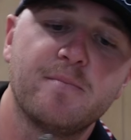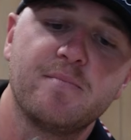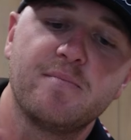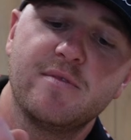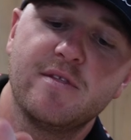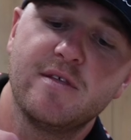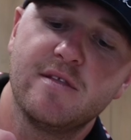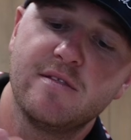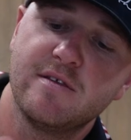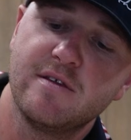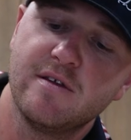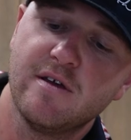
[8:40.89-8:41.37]

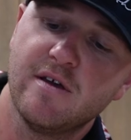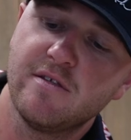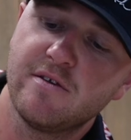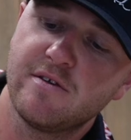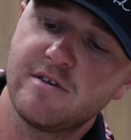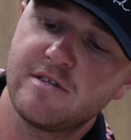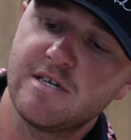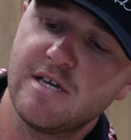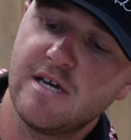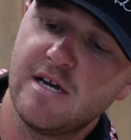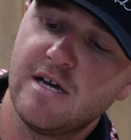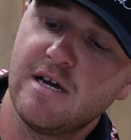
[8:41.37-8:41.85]
then the
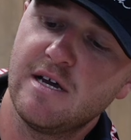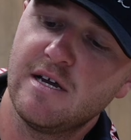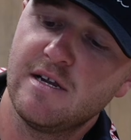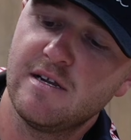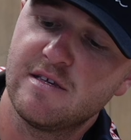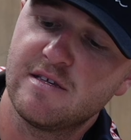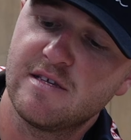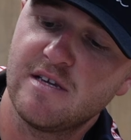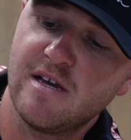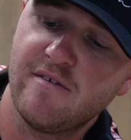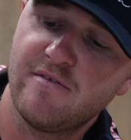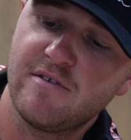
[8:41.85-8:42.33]
other side
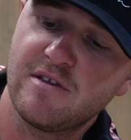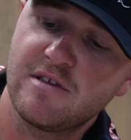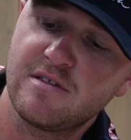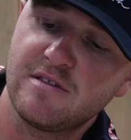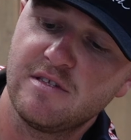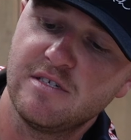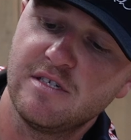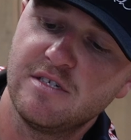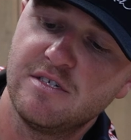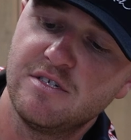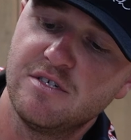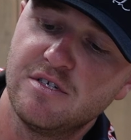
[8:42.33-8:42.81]
is
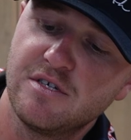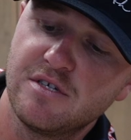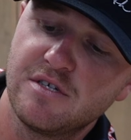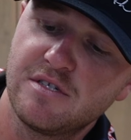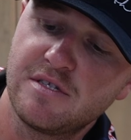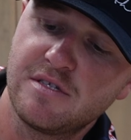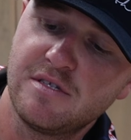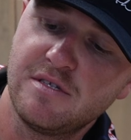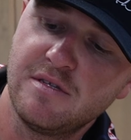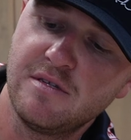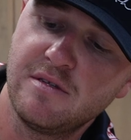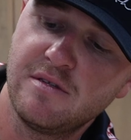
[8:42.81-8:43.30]
obviously
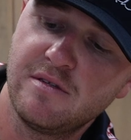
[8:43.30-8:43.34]
just